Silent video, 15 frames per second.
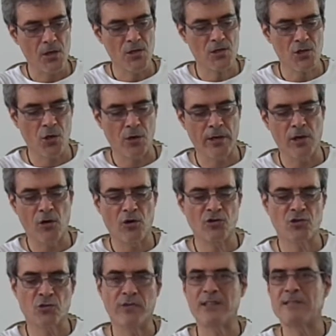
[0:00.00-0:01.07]
So he
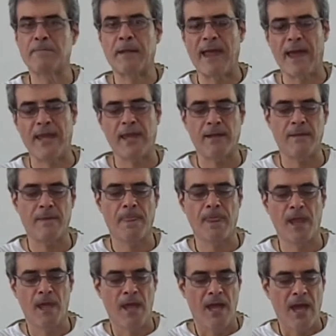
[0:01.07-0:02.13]
goes to this planet,
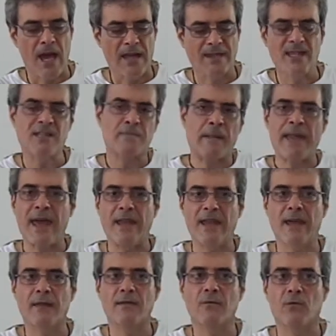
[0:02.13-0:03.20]
and this
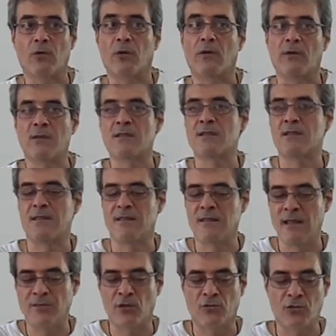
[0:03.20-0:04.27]
planet where is
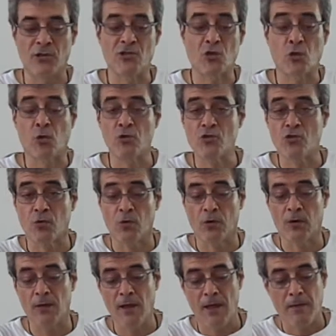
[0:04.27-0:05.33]
the doctor is
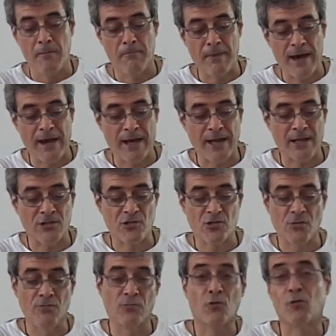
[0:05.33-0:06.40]
controlled by
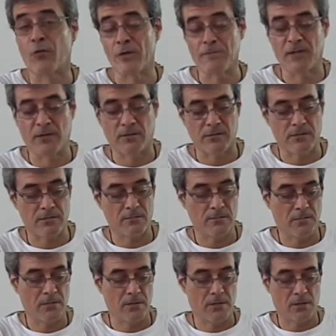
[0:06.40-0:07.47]
some criminals,
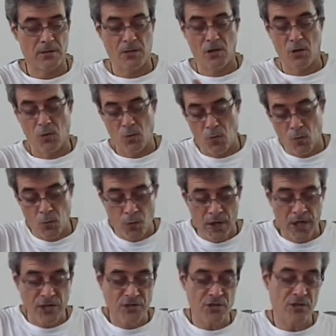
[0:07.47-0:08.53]

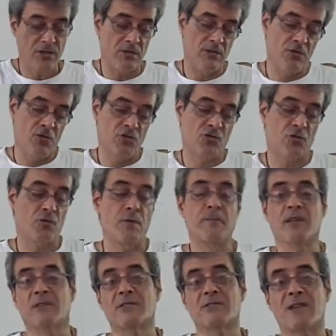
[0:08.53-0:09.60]
which those
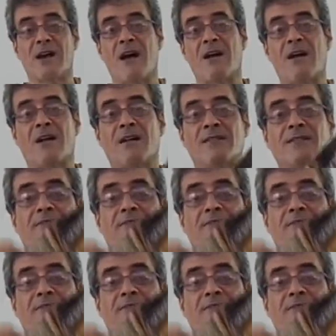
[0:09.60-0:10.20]
criminals are